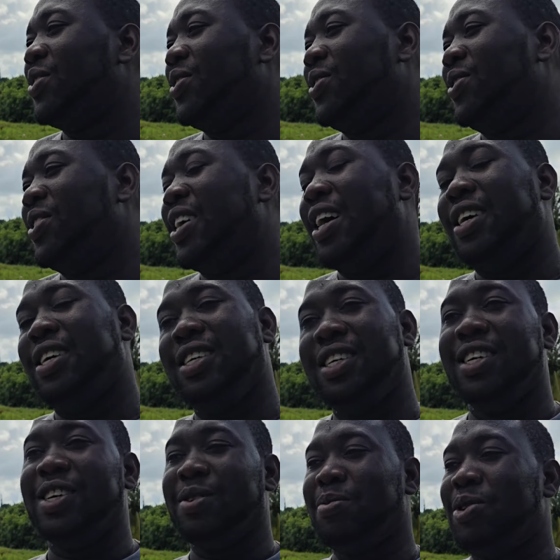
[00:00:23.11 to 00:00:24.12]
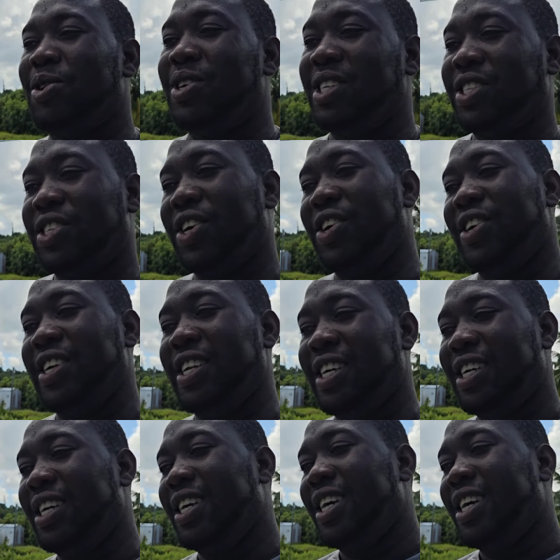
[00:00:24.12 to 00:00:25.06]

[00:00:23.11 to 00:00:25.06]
we don't hear about the journey,